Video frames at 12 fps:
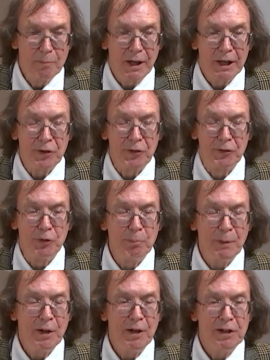by a
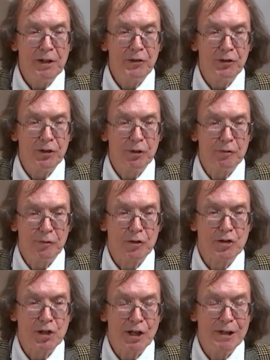superlative
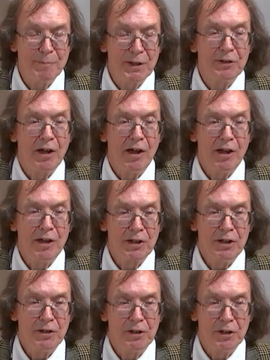German
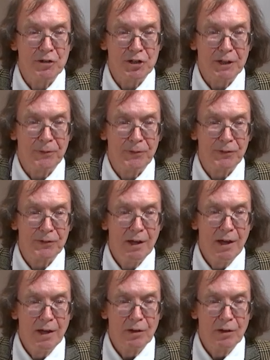archaeologist